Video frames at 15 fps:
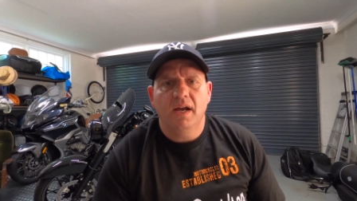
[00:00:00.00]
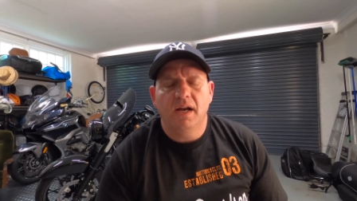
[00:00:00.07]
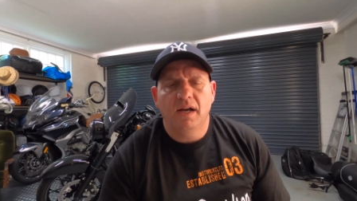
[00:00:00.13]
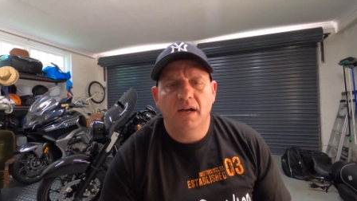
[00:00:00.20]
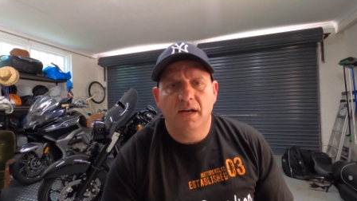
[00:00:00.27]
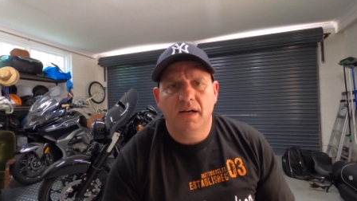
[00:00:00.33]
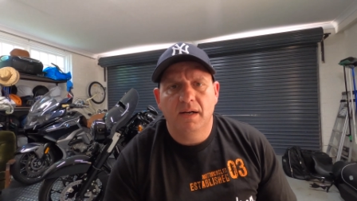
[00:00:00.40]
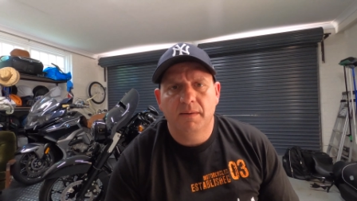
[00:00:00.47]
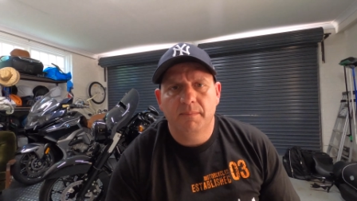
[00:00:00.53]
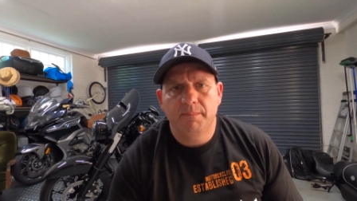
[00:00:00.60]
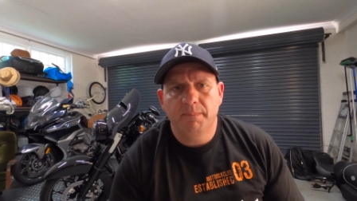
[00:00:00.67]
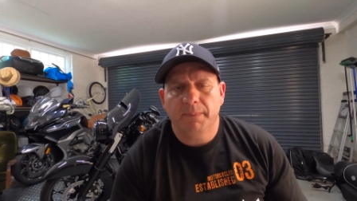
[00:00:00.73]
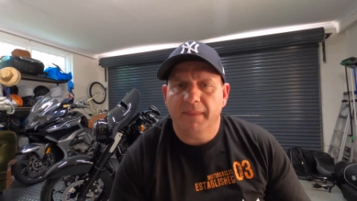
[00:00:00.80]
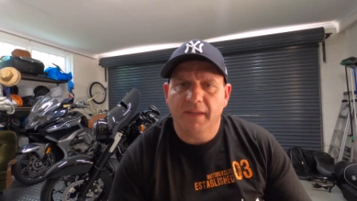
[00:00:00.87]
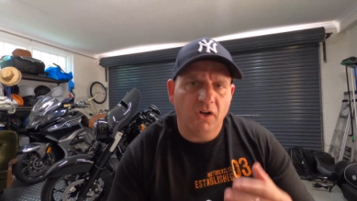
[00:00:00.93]

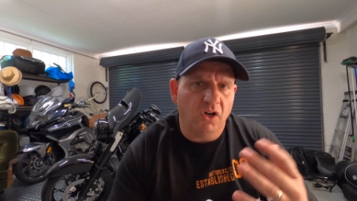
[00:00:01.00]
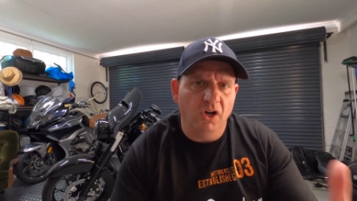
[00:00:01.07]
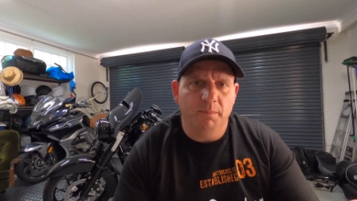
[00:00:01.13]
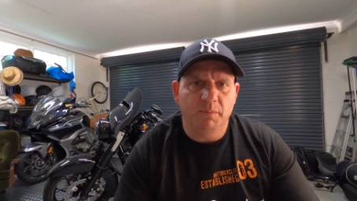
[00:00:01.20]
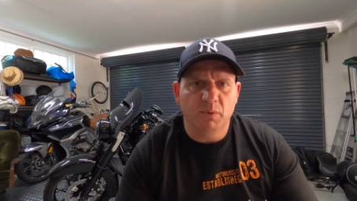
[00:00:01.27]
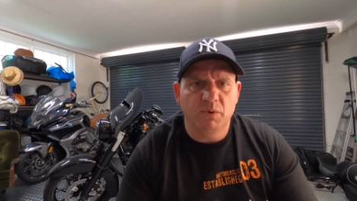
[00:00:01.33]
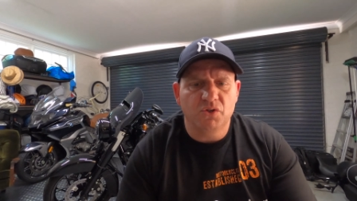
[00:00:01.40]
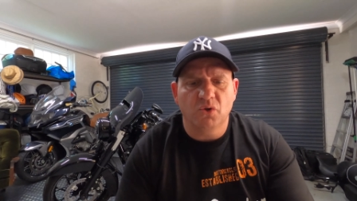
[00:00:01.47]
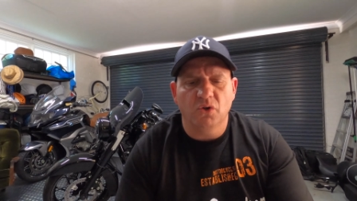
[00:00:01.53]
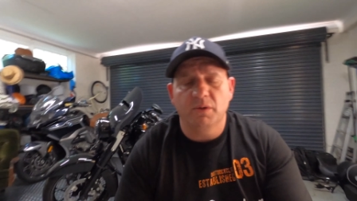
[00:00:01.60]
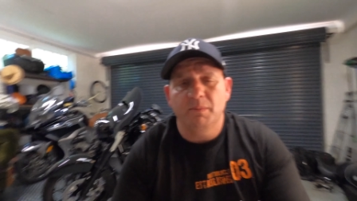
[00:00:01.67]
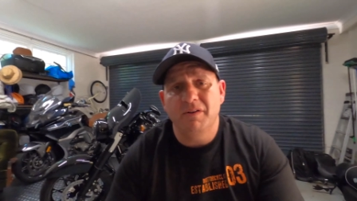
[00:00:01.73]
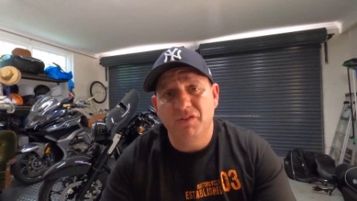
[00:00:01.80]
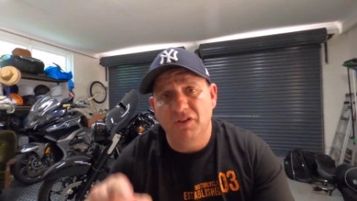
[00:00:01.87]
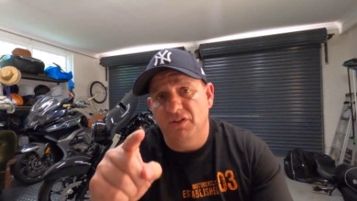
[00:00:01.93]
Um, I hope you enjoy
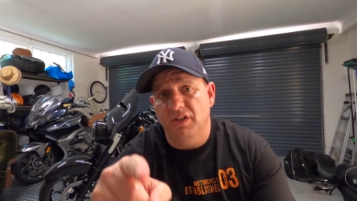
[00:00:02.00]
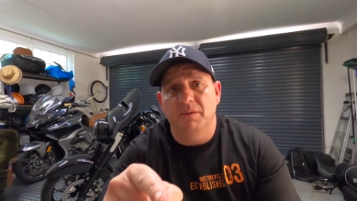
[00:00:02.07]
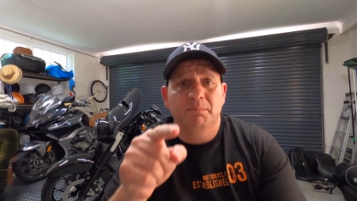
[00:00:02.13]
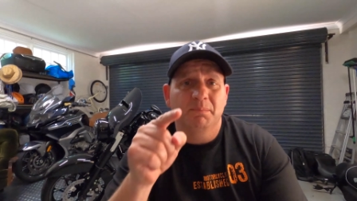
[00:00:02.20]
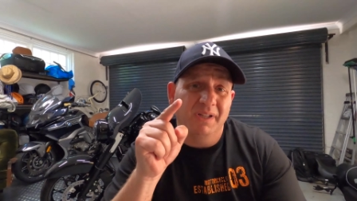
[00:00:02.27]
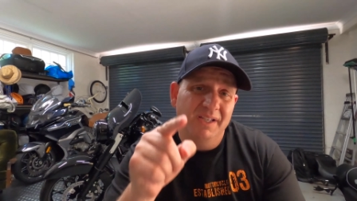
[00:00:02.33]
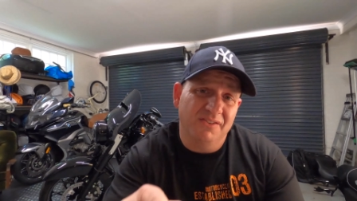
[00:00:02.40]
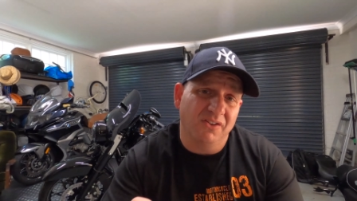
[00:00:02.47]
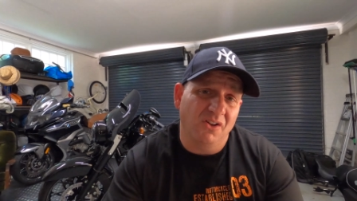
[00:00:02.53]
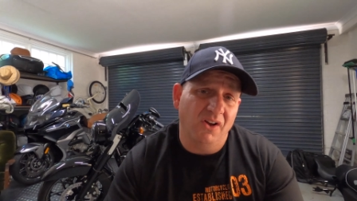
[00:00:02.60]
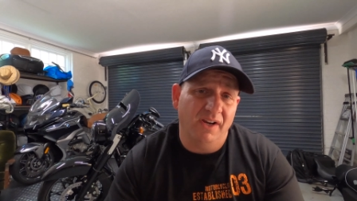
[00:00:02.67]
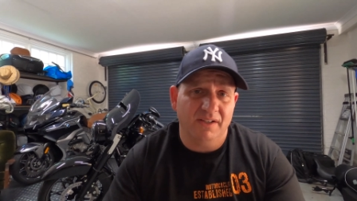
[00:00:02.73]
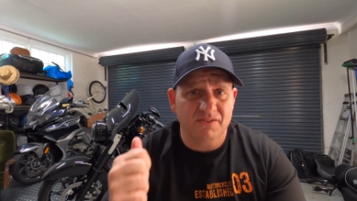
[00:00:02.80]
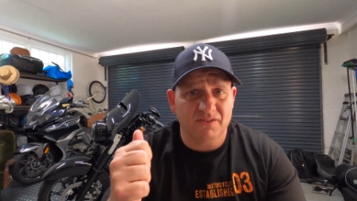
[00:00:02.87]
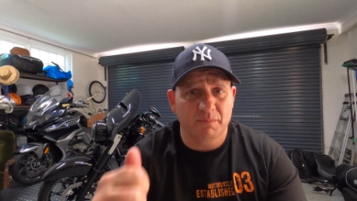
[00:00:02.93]
them. If you did, please
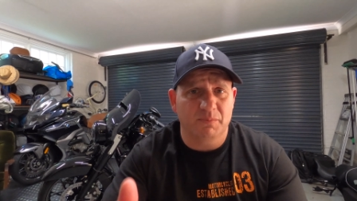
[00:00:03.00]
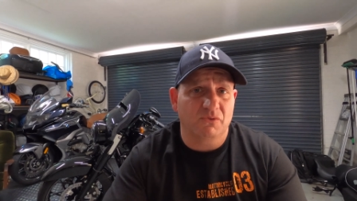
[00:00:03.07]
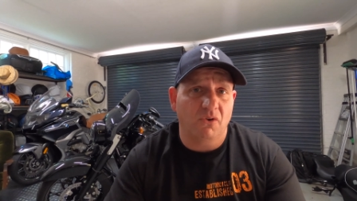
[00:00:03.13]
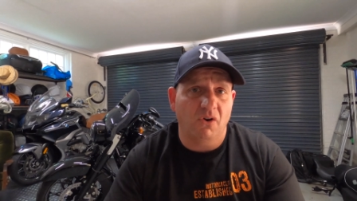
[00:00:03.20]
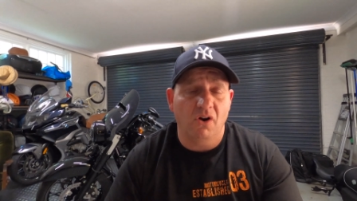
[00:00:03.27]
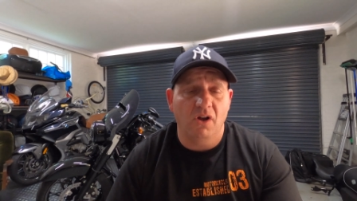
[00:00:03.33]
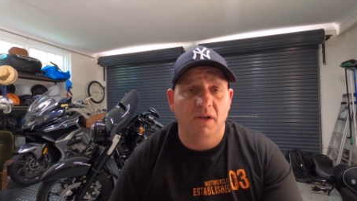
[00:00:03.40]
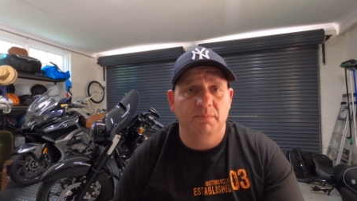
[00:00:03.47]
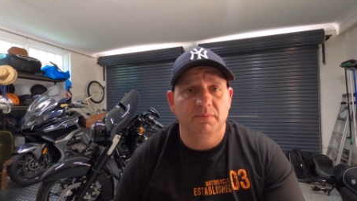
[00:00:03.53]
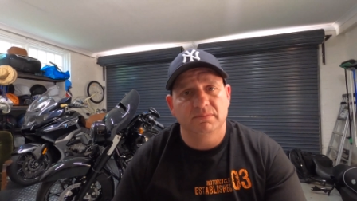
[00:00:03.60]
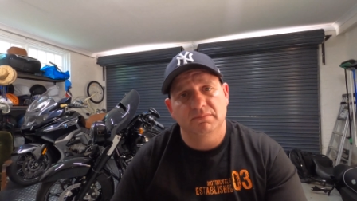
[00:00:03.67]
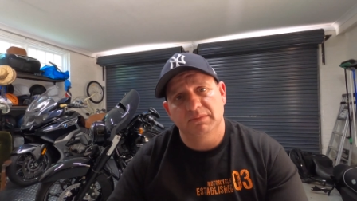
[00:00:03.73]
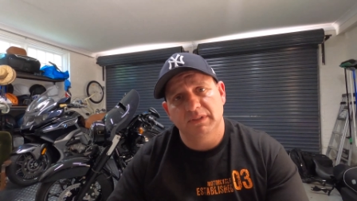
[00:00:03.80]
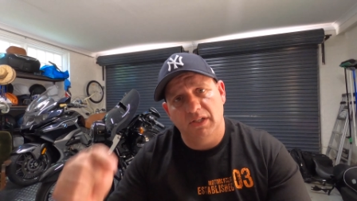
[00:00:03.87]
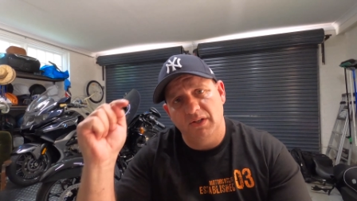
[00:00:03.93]
like, subscribe,
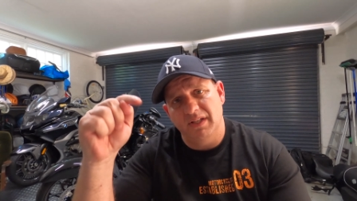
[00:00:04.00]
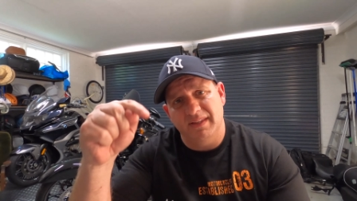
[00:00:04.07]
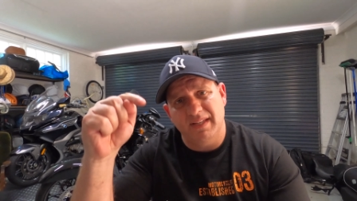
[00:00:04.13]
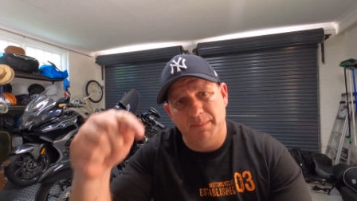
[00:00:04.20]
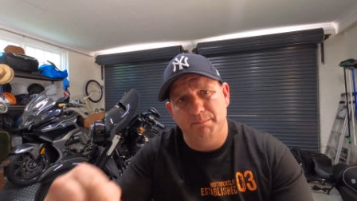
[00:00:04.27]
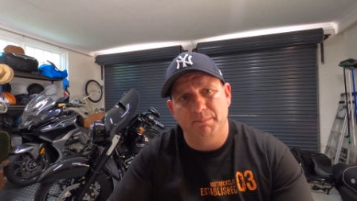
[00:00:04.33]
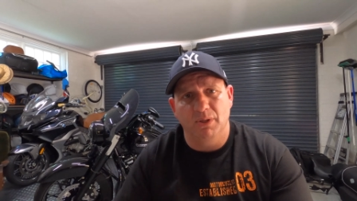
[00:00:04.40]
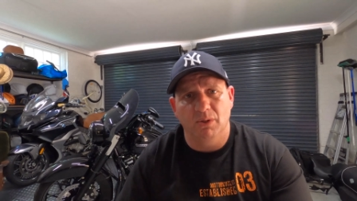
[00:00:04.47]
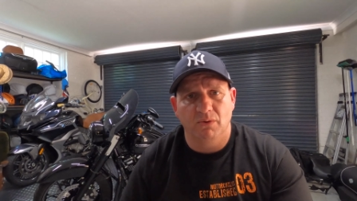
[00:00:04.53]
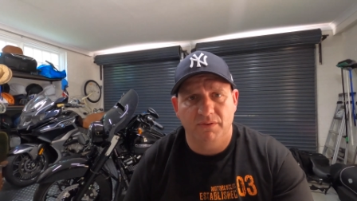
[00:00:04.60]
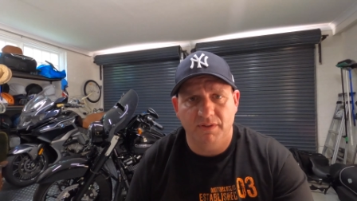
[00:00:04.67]
you know, hit that bell